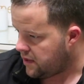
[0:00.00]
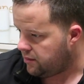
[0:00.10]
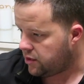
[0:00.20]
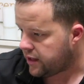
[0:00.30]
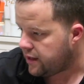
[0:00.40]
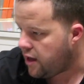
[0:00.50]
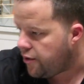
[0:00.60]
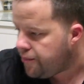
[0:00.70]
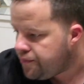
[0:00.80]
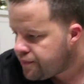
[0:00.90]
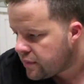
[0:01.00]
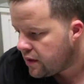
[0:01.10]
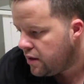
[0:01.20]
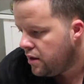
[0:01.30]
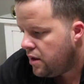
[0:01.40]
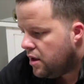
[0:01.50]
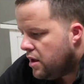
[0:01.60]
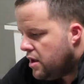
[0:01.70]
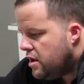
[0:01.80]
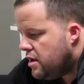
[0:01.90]
I'm looking. Oh.
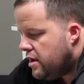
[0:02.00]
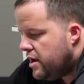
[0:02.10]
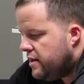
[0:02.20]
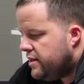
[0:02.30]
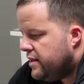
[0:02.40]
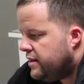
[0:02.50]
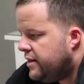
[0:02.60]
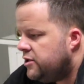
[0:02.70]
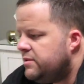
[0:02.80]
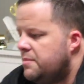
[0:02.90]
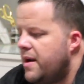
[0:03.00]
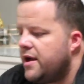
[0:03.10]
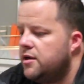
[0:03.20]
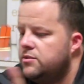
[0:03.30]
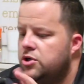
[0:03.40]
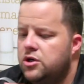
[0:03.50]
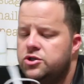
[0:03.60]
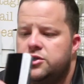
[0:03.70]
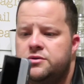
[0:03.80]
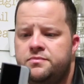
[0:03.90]
And then here's my backup
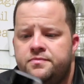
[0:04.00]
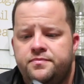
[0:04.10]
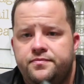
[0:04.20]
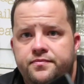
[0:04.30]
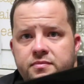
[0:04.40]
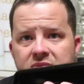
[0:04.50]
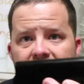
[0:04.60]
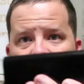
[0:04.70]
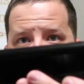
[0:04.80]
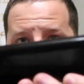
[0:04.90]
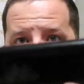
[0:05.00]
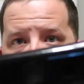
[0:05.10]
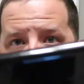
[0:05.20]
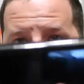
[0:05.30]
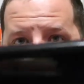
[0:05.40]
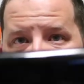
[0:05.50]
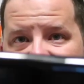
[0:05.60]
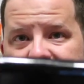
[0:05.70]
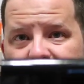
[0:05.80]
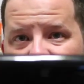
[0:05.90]
charger. I
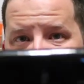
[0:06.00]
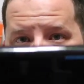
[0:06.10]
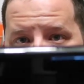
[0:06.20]
got this one on